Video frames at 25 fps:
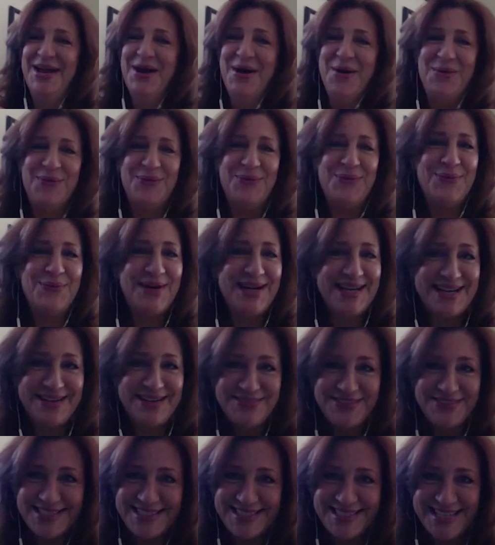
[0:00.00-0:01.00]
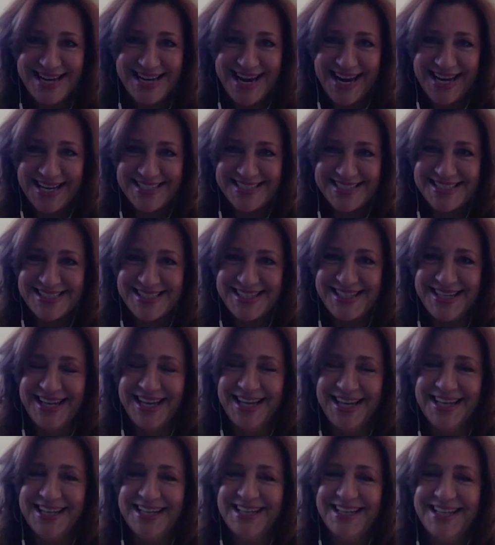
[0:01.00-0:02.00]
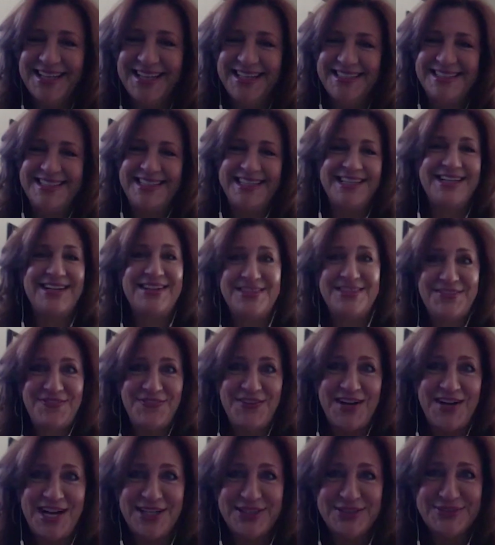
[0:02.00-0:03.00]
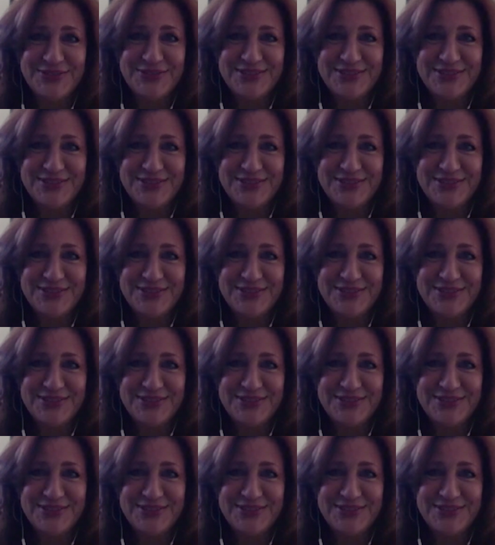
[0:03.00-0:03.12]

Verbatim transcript: whatever it takes, get on the phone.